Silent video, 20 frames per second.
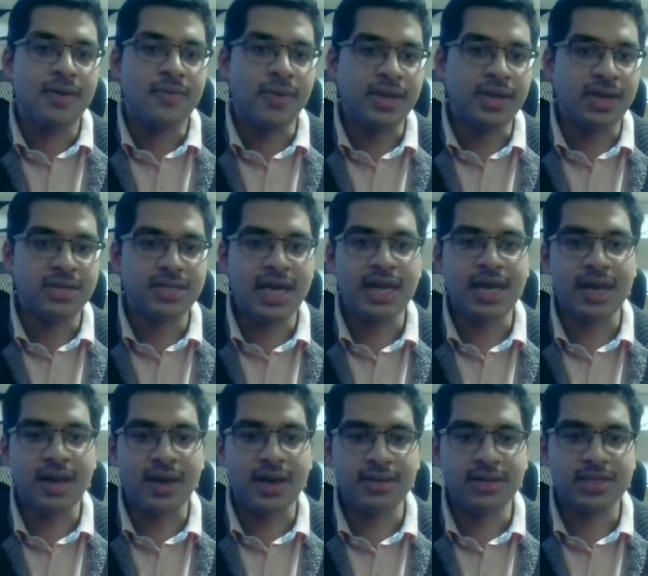when you're
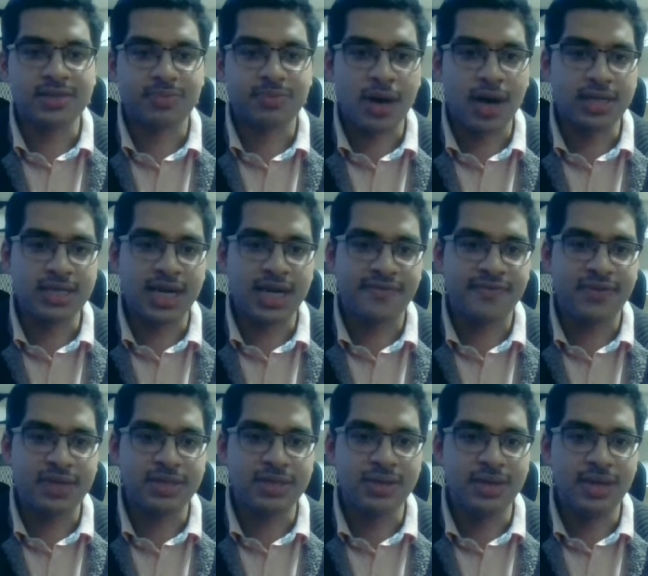taking on this project
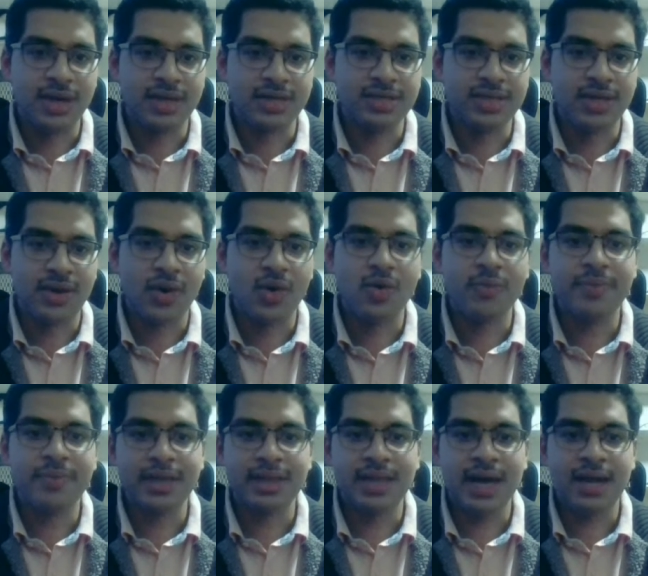for 2 years, you're
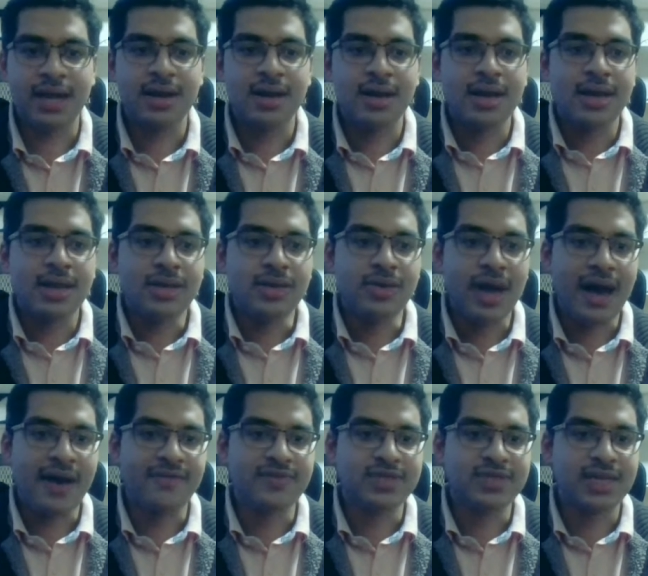hoping that you
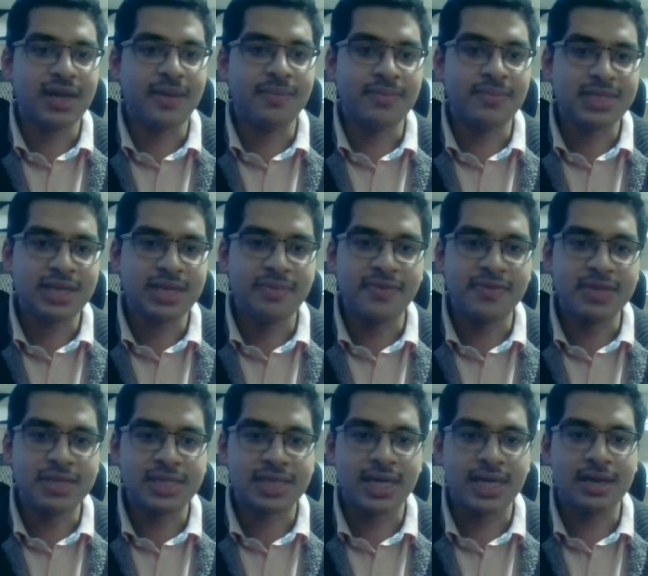have some of
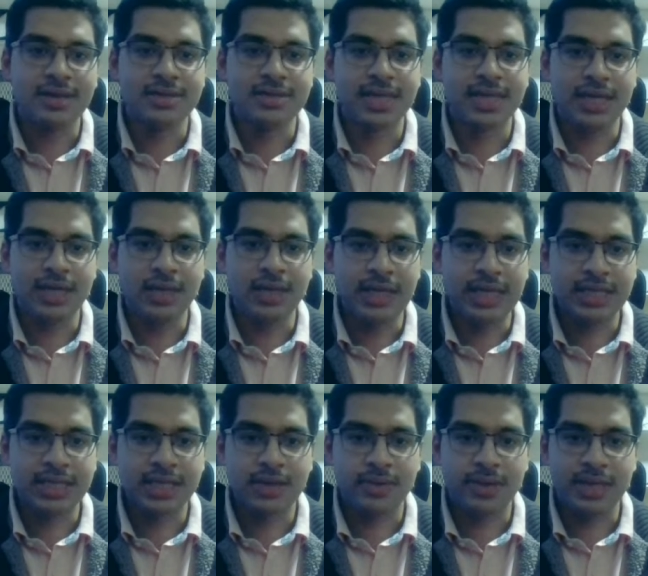the skills that you
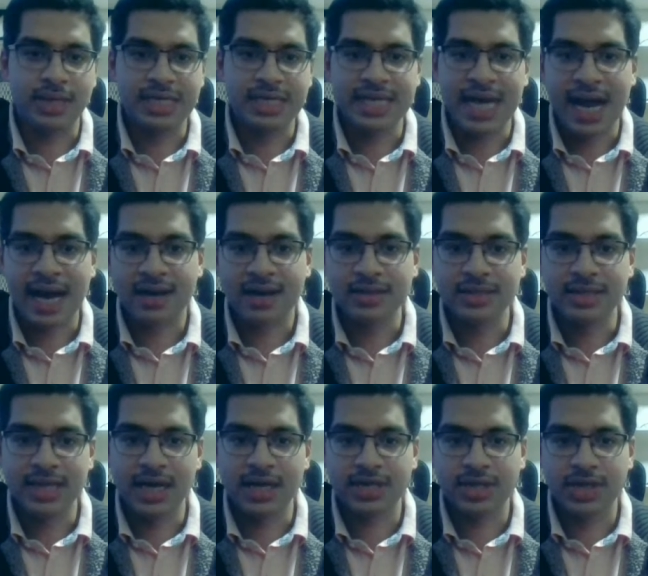need to really tackle
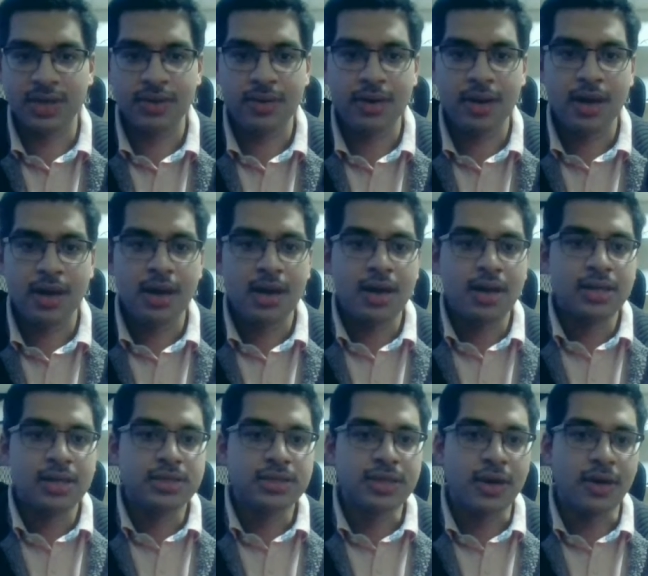the issue.
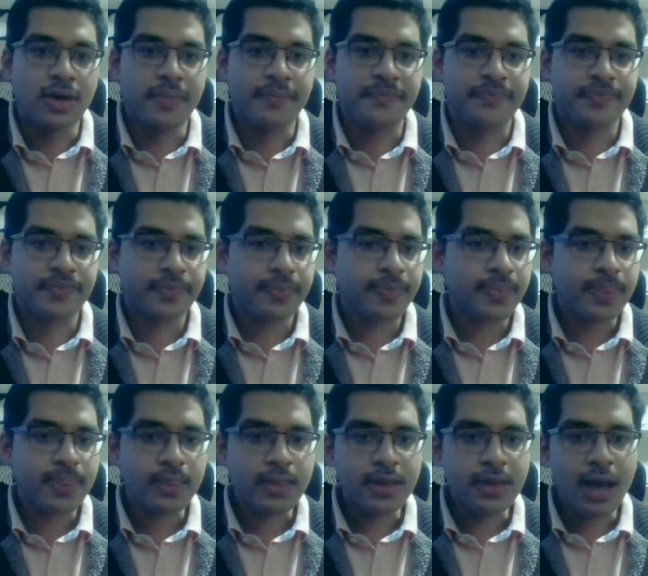So
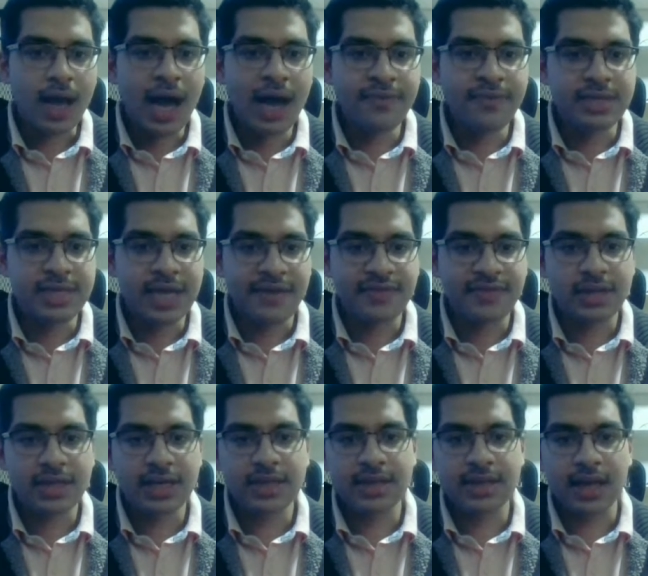I would
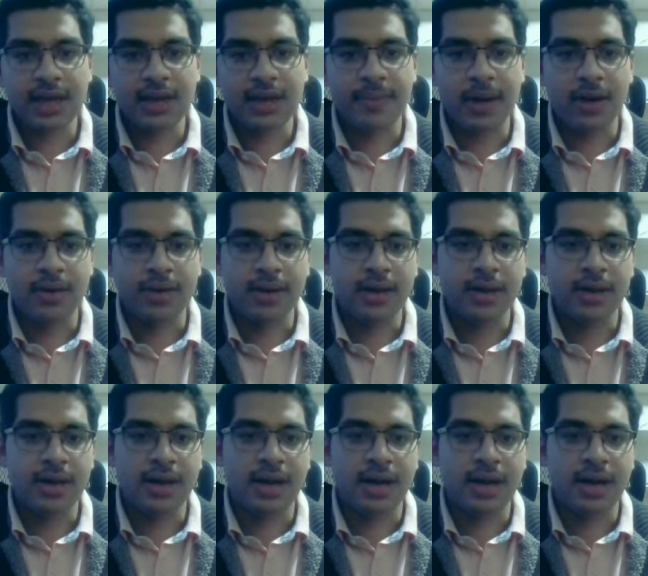definitely think about